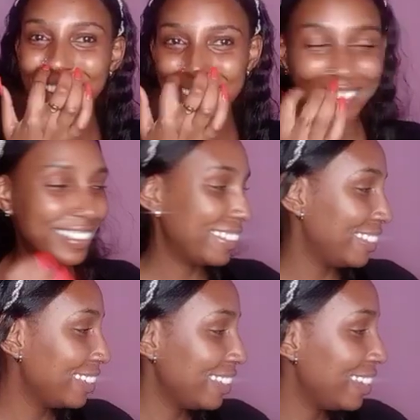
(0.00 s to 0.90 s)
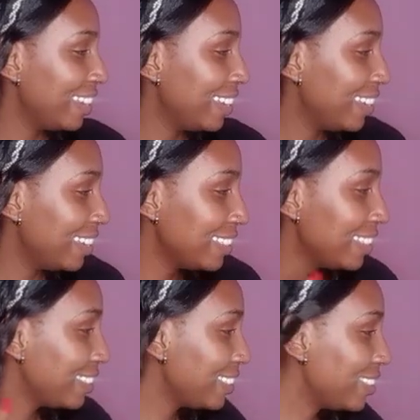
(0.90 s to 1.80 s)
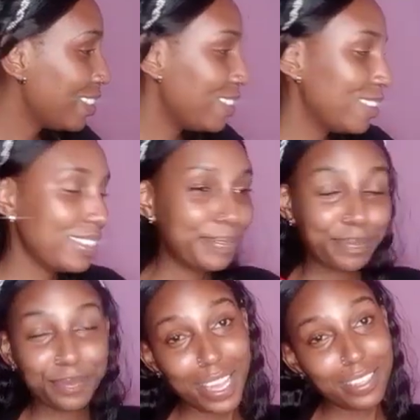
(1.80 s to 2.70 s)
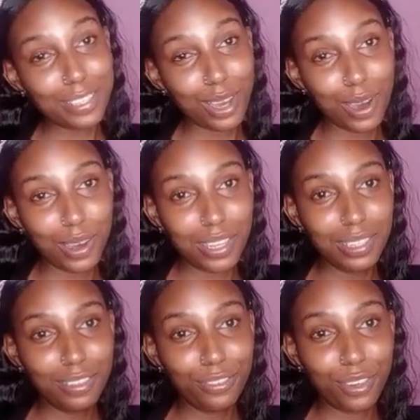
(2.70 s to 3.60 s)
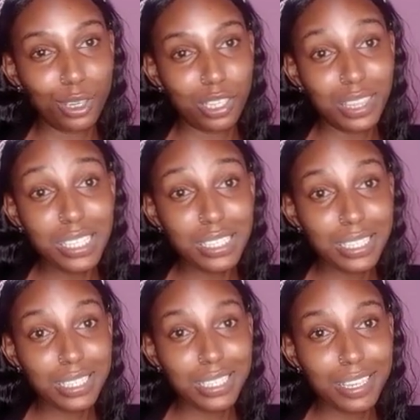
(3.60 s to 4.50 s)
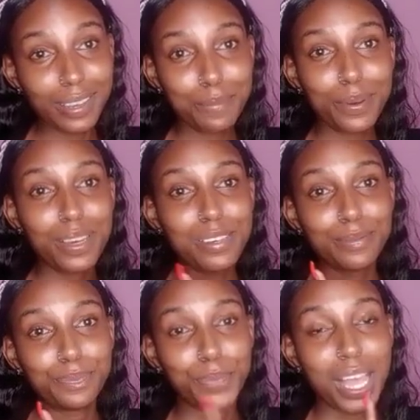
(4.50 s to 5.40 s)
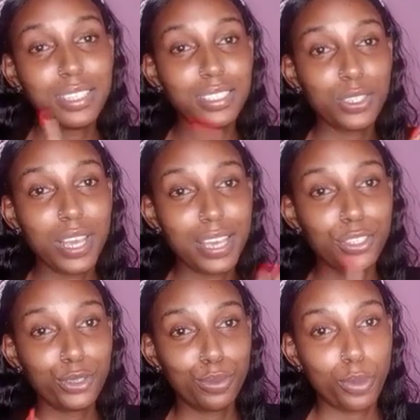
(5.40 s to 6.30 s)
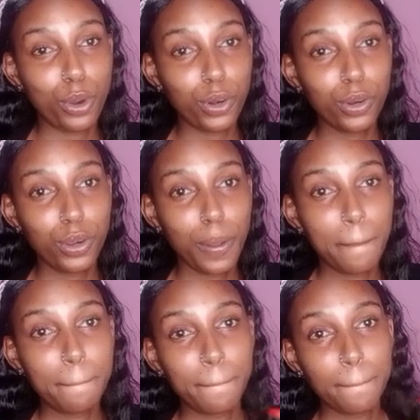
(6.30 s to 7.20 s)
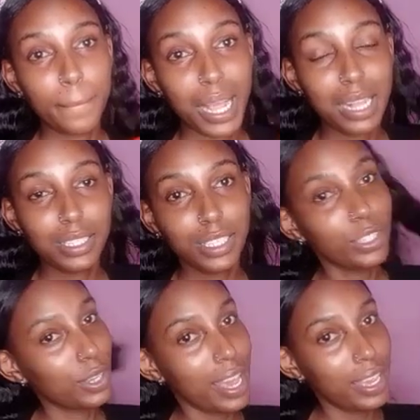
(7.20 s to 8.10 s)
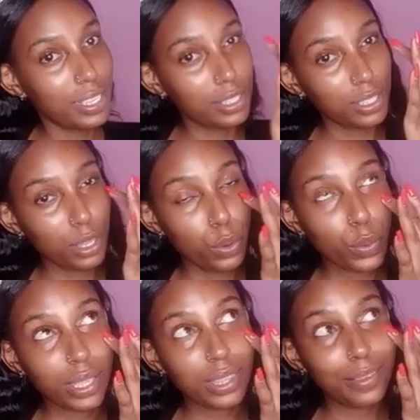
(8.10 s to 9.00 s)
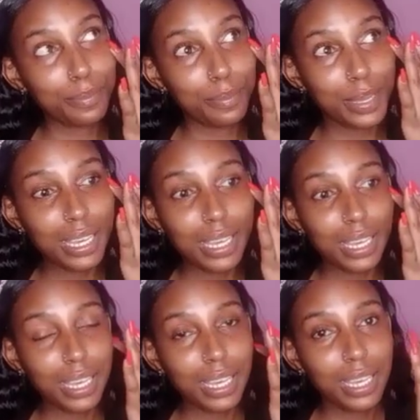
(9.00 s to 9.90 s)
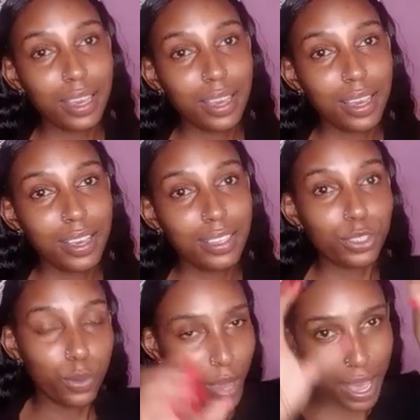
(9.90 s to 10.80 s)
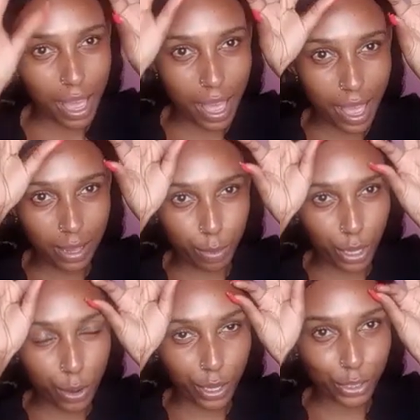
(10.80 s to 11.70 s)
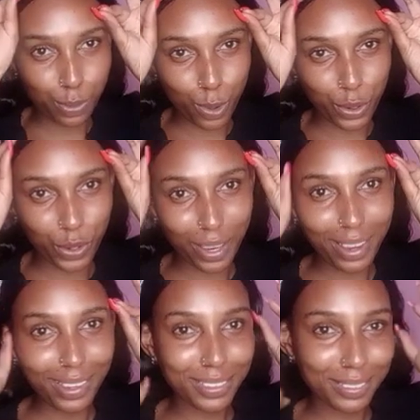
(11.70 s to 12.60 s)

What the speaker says: Yeah. So that's all for this clip. I'll see you guys tomorrow. I'll take you guys with me to where I'll be going tomorrow, okay?